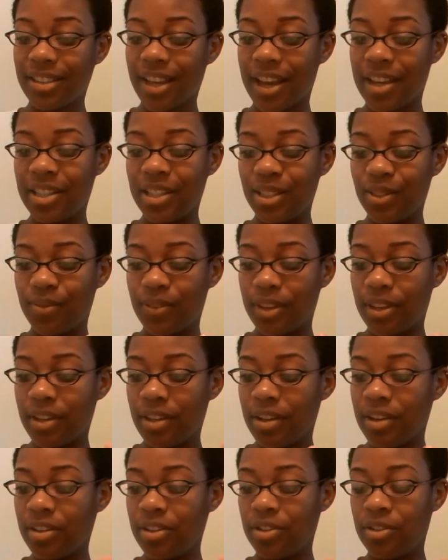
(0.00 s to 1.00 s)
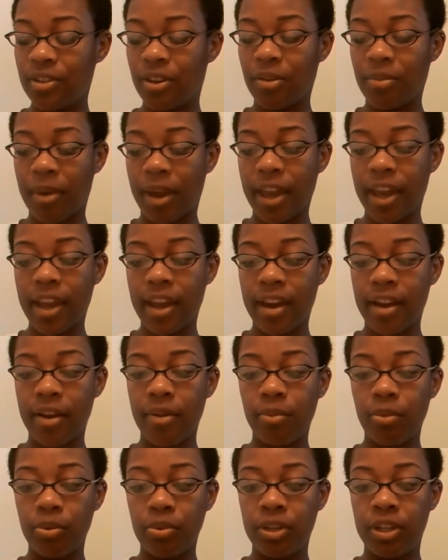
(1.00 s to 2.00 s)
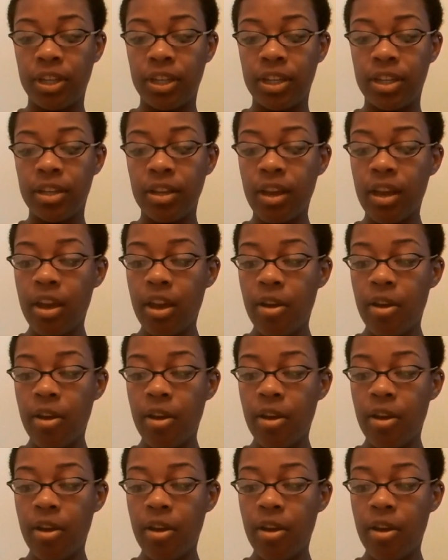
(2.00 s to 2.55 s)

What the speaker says: I just figured, you know, my hair will need